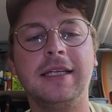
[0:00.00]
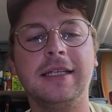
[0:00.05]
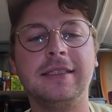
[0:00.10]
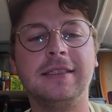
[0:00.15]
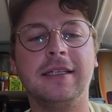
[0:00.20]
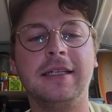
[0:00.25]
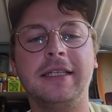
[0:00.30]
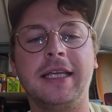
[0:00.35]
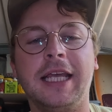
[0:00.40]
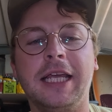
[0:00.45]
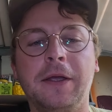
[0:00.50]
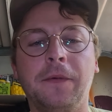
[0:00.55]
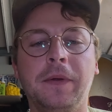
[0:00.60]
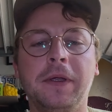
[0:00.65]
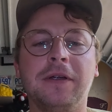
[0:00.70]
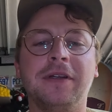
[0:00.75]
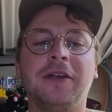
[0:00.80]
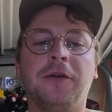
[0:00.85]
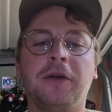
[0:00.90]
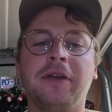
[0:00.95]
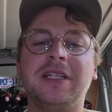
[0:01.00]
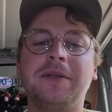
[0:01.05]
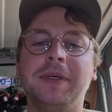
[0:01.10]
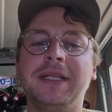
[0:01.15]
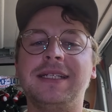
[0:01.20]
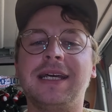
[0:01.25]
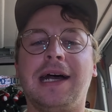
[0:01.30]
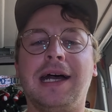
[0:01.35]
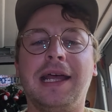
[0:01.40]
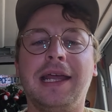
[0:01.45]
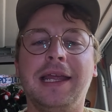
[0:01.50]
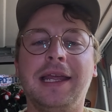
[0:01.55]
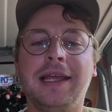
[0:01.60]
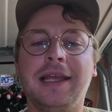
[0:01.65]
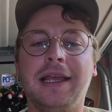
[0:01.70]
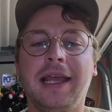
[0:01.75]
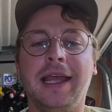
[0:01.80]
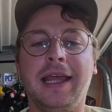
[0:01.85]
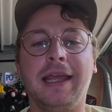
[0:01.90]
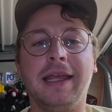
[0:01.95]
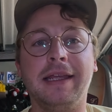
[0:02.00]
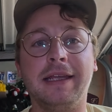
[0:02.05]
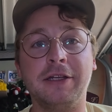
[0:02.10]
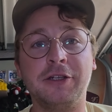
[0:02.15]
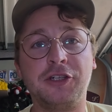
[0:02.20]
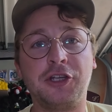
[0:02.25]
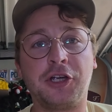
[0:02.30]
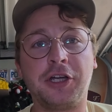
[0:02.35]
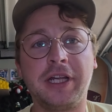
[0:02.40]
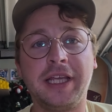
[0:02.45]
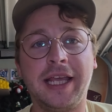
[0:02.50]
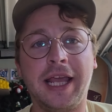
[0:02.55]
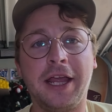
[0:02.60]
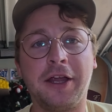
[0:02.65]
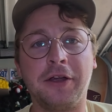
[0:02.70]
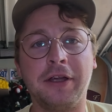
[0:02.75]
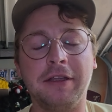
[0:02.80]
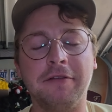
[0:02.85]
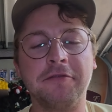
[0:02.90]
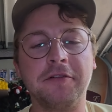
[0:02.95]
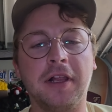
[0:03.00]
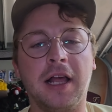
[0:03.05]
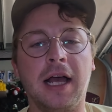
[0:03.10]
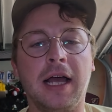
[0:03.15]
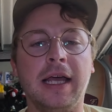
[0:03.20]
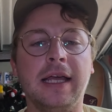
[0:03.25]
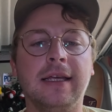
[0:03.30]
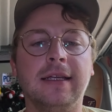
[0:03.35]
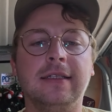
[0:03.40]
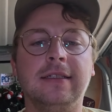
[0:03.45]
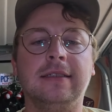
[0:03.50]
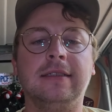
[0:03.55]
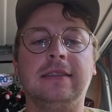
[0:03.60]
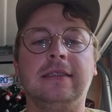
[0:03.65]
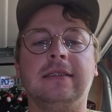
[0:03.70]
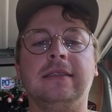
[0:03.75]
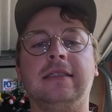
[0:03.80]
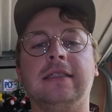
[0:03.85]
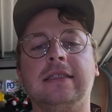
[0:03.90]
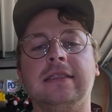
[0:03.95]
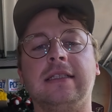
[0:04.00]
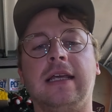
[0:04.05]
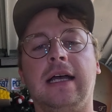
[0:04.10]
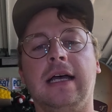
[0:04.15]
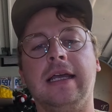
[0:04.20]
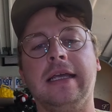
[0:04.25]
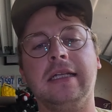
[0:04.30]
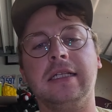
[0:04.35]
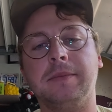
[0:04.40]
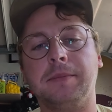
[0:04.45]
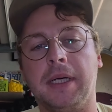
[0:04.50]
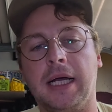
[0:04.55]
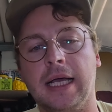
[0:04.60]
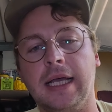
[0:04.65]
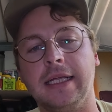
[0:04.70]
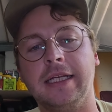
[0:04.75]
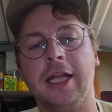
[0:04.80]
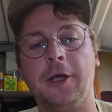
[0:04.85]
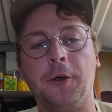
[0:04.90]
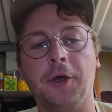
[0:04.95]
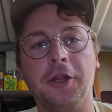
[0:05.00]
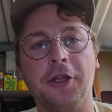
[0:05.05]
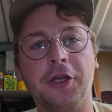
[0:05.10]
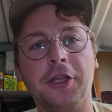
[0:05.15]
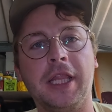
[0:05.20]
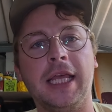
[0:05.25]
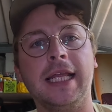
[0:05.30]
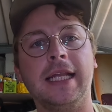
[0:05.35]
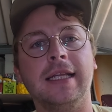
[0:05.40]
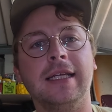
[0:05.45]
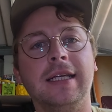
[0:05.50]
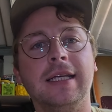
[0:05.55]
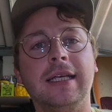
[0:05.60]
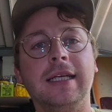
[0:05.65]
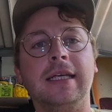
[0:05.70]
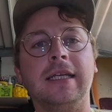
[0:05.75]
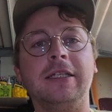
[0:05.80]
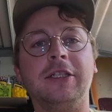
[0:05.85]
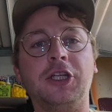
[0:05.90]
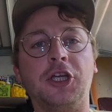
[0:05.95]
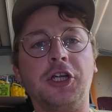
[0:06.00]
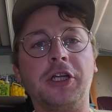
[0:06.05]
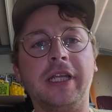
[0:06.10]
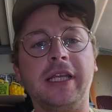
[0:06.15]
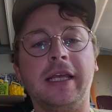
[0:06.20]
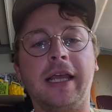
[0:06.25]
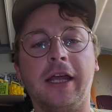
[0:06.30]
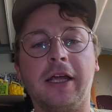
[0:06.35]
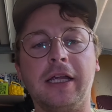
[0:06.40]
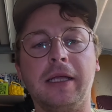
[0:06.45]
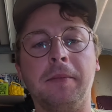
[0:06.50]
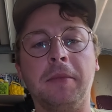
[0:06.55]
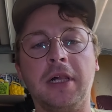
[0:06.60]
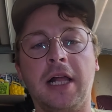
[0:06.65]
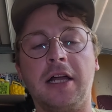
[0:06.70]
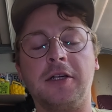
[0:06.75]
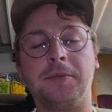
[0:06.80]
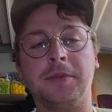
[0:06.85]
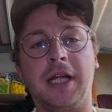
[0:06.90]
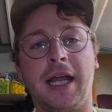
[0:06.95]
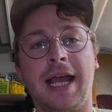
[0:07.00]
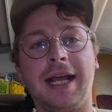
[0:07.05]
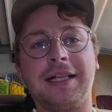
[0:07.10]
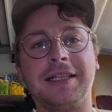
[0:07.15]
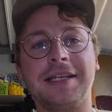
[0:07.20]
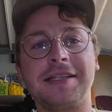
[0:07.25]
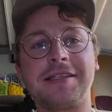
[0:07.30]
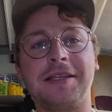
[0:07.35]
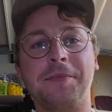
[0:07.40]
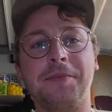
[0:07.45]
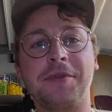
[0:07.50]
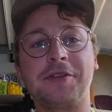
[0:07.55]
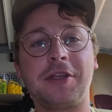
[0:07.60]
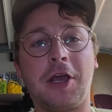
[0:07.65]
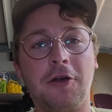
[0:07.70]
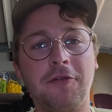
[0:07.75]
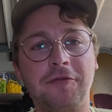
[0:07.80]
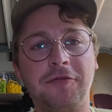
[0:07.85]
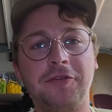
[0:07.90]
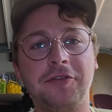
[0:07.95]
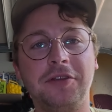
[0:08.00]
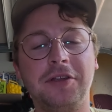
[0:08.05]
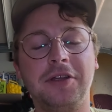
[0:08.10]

Today we are going to be tying a Dirty Harry fly, designed by no other than Dirty Harry Miraculous himself,